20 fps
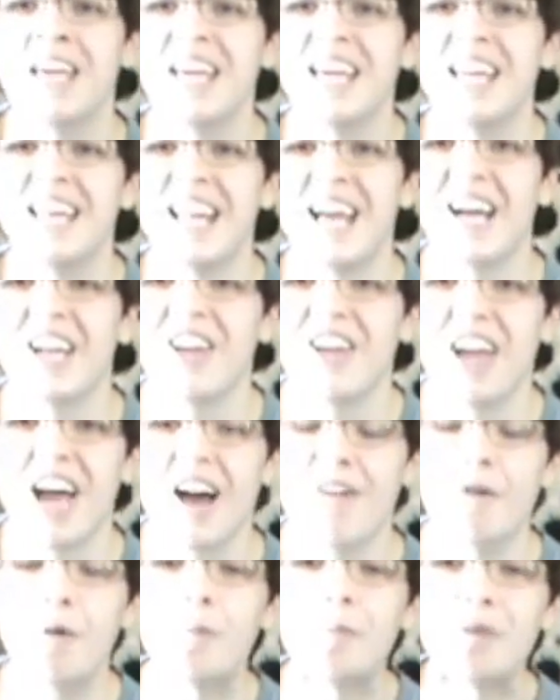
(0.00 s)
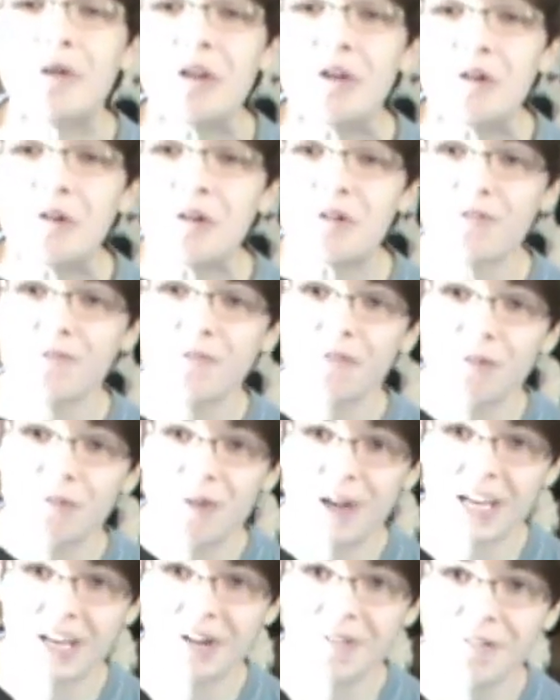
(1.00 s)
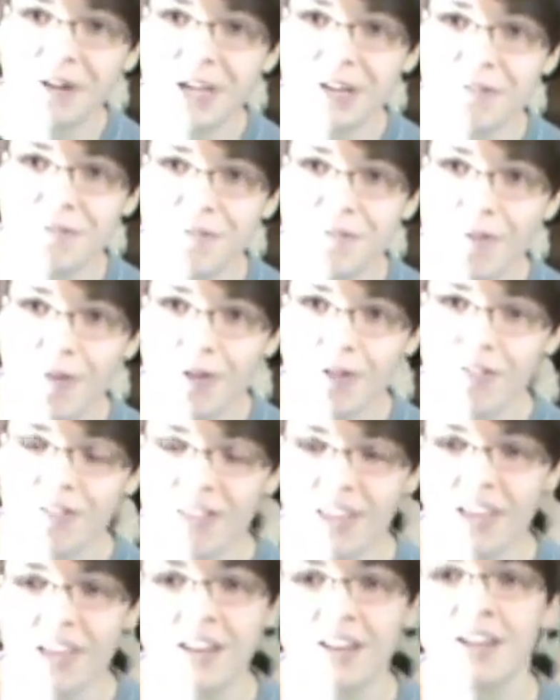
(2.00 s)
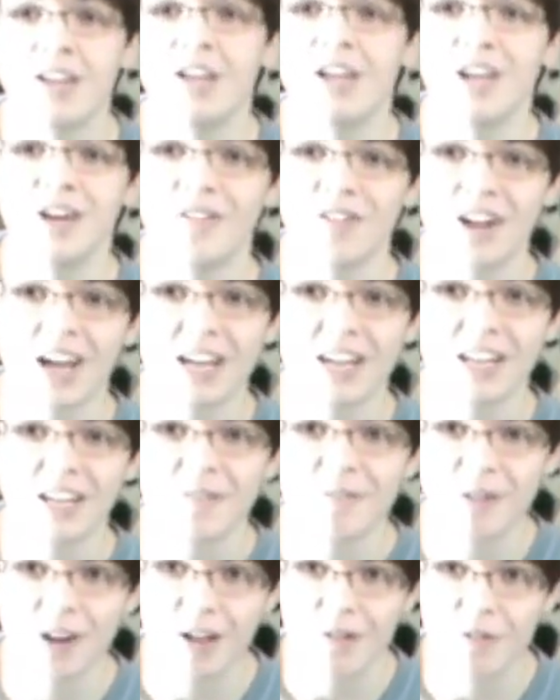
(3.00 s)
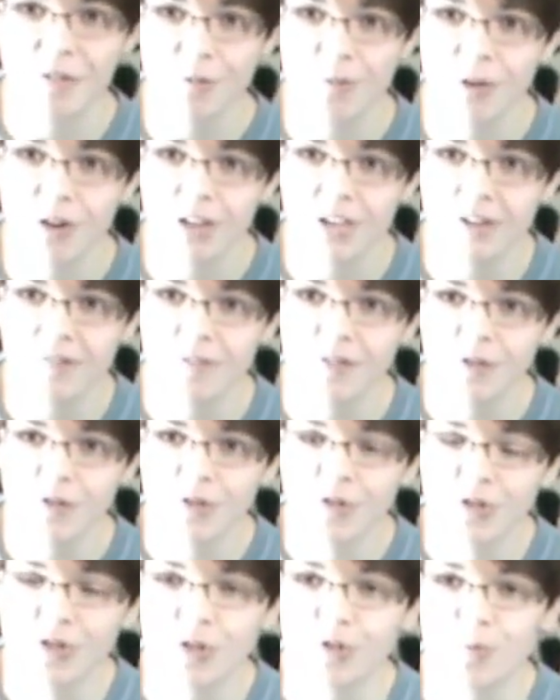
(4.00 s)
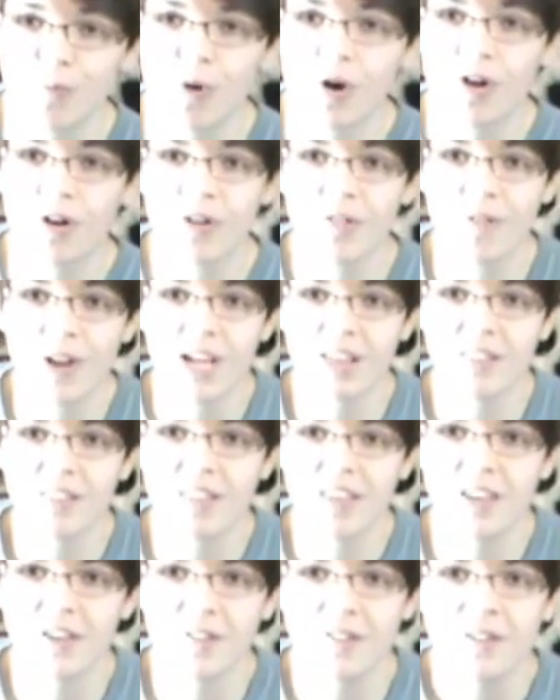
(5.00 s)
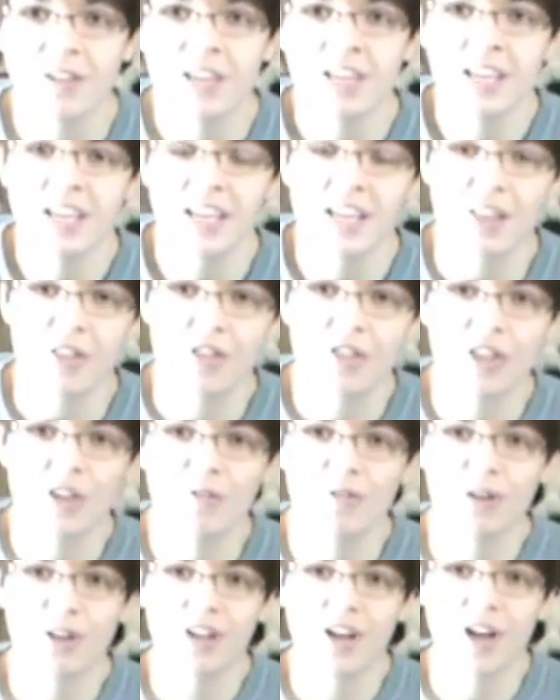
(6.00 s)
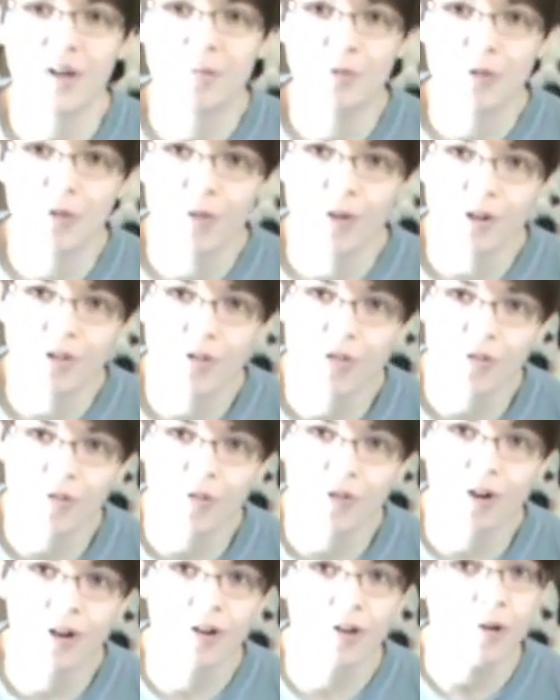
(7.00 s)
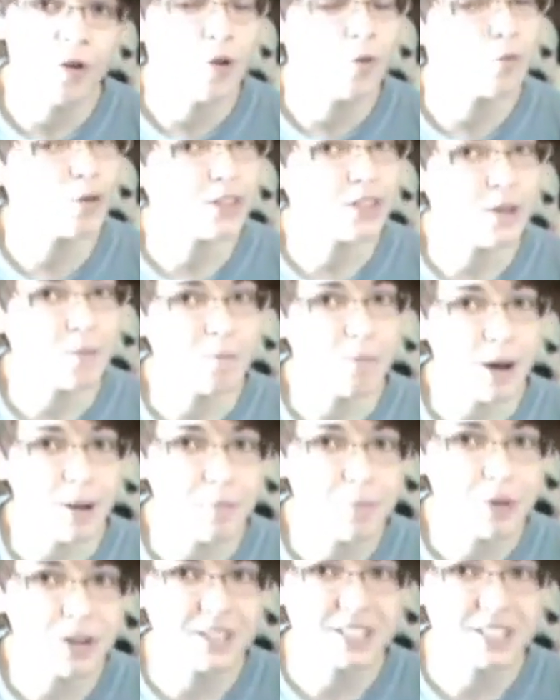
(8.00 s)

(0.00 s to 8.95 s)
and now you have a beautiful way to reinforce it. What I did when I was working with Uschi's water rescue is she would come towards shore with the bumper